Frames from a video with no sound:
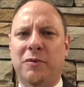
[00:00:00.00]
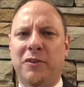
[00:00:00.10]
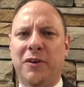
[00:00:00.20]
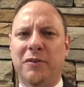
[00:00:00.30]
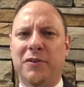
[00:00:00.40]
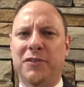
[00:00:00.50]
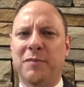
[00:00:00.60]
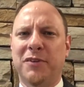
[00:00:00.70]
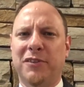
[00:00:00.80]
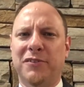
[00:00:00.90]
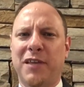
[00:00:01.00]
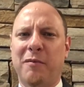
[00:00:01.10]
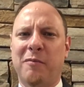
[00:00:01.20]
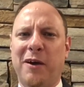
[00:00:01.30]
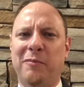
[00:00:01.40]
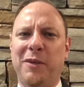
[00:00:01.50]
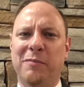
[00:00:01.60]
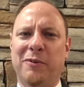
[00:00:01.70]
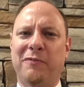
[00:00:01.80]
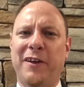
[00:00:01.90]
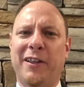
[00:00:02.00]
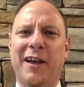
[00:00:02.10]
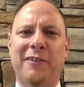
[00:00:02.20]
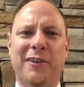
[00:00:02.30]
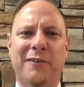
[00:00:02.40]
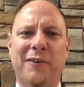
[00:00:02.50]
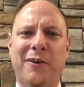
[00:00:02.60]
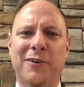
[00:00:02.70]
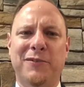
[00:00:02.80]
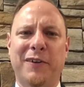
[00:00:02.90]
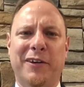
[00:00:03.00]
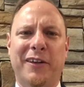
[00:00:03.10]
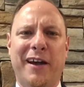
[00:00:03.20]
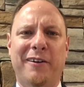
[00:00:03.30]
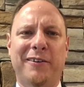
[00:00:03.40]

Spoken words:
Well, no, it seems like the same amount of people fail out that have always failed out,